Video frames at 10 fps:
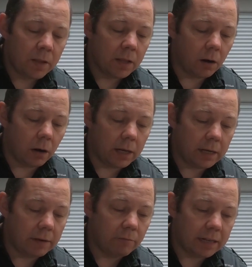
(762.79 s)
The
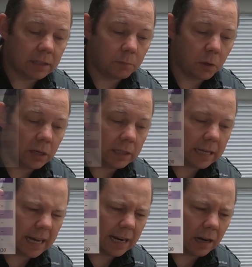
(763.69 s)
IEE regs put these
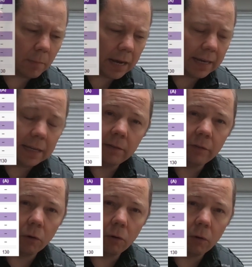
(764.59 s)
down at about
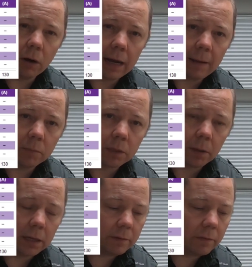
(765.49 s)
84 amps, I
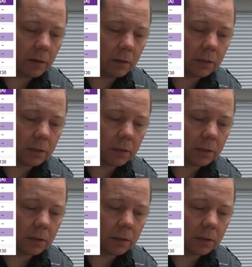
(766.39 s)
believe.